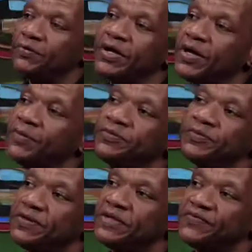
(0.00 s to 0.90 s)
we go
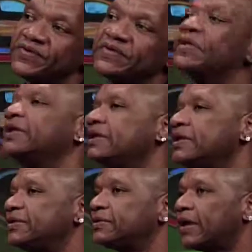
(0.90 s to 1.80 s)
to these
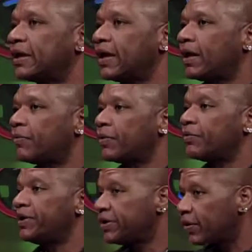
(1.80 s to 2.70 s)
facilities where
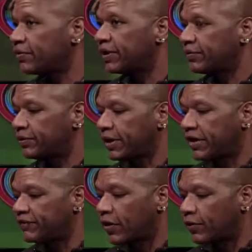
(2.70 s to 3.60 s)
we know that they
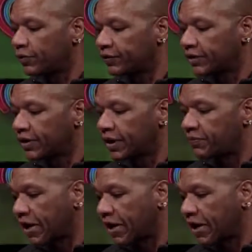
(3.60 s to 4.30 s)
have an older